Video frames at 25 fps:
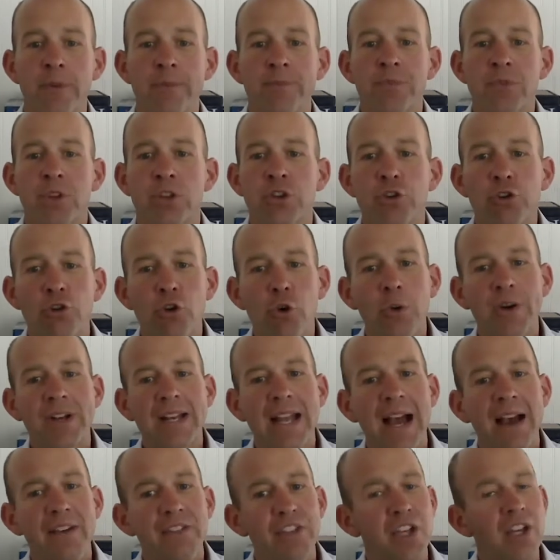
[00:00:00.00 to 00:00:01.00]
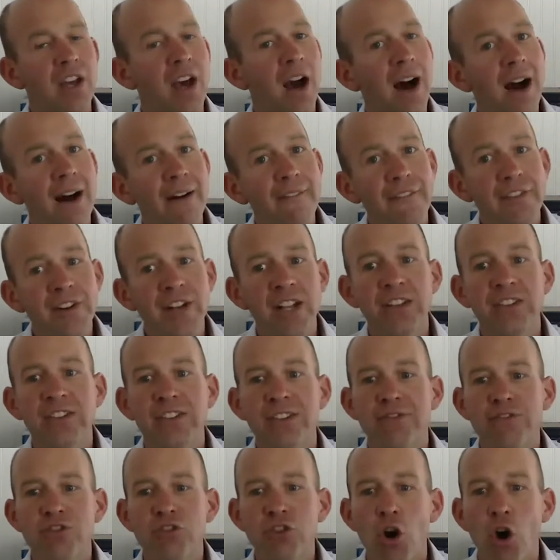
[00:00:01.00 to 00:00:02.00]
You're going to have the confidence
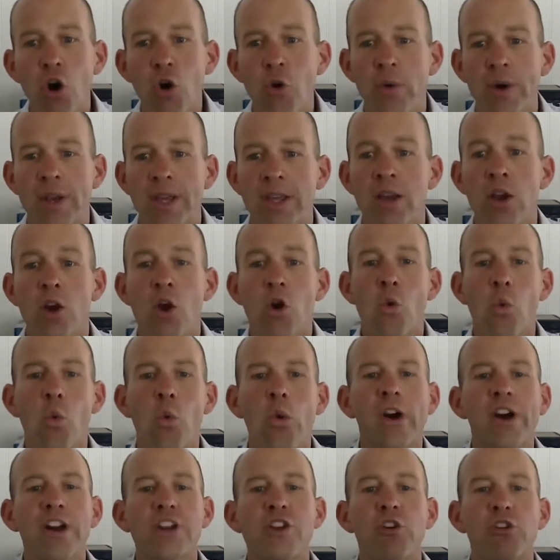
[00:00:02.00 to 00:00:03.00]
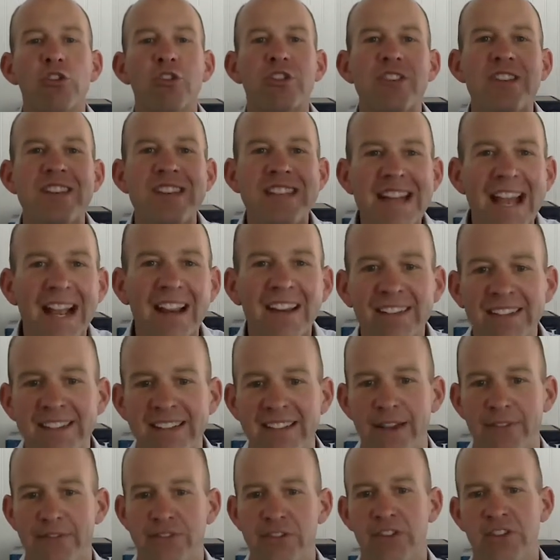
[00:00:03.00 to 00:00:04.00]
of knowing where your next
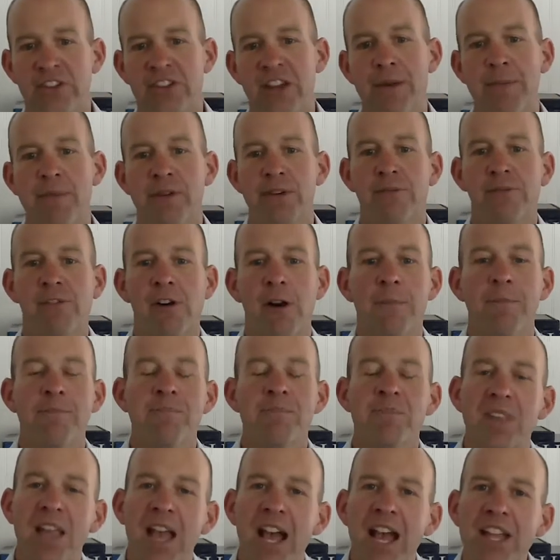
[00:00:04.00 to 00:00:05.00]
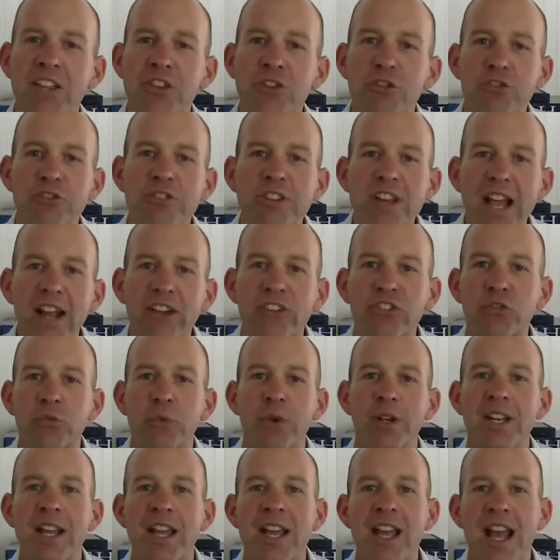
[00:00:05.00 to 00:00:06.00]
gift is coming from, and your next
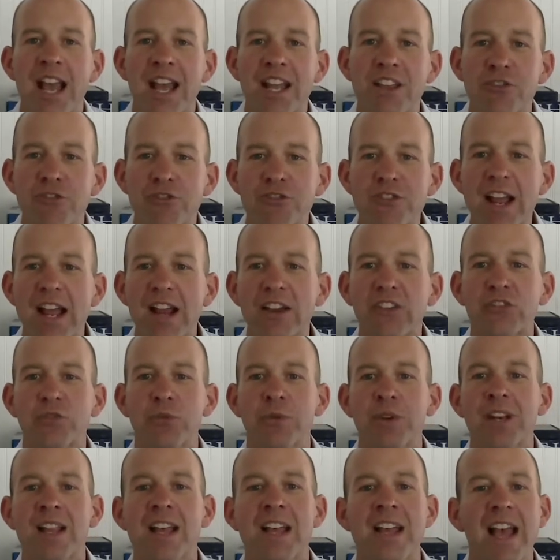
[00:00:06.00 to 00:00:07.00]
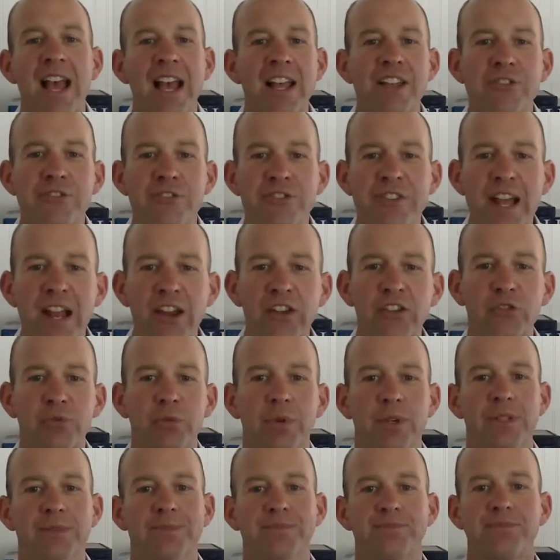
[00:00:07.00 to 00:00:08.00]
one, and your next one, and your next
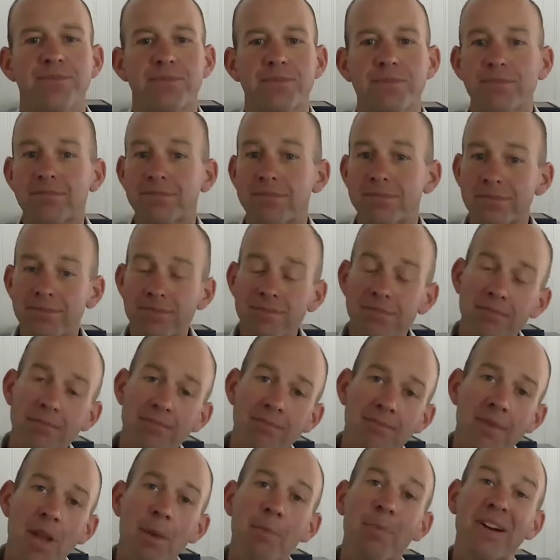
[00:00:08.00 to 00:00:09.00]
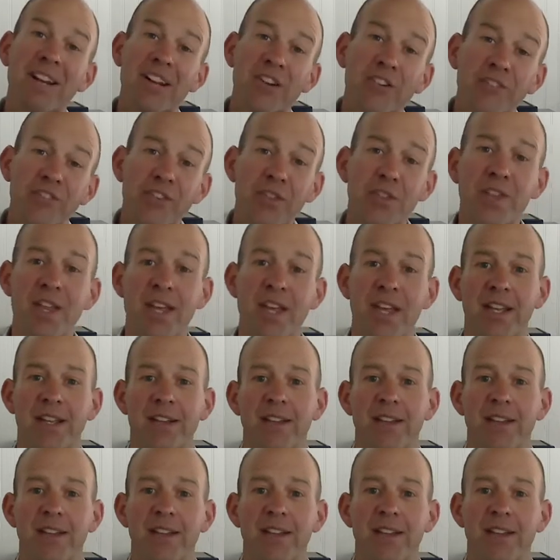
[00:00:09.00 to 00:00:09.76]
one. But here's the thing.